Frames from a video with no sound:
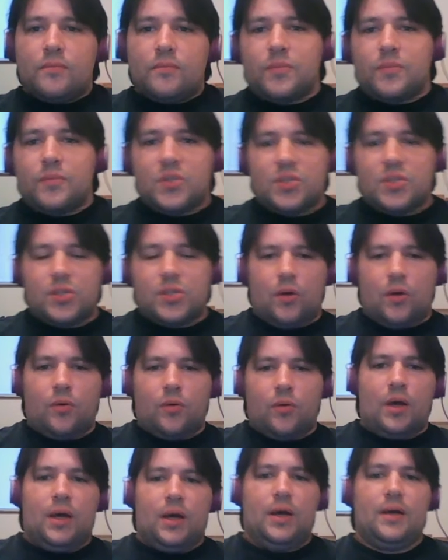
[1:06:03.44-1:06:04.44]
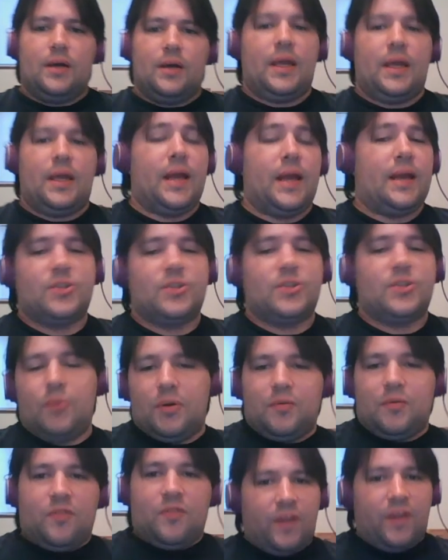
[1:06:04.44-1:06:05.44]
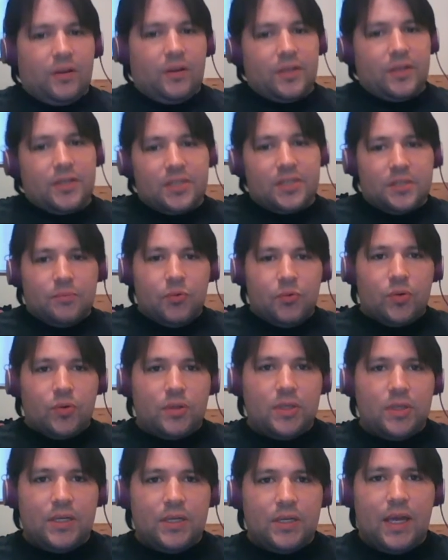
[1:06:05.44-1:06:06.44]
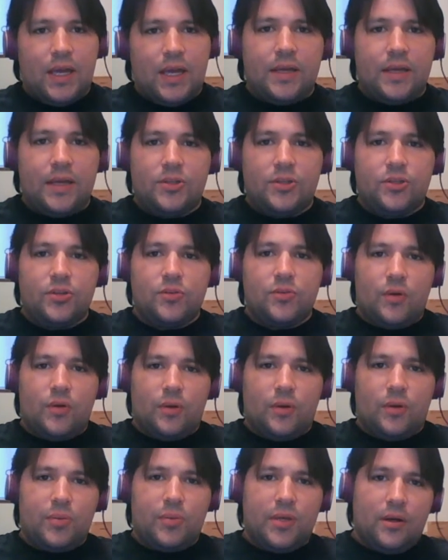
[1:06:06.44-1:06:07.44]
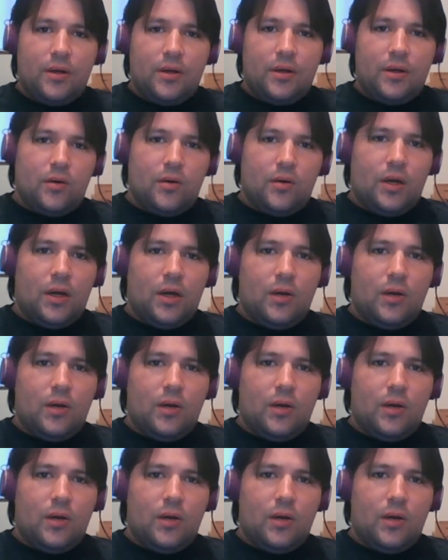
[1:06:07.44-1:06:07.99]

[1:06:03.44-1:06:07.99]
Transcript: So, yeah, it actually went fairly smoothly, and you appear.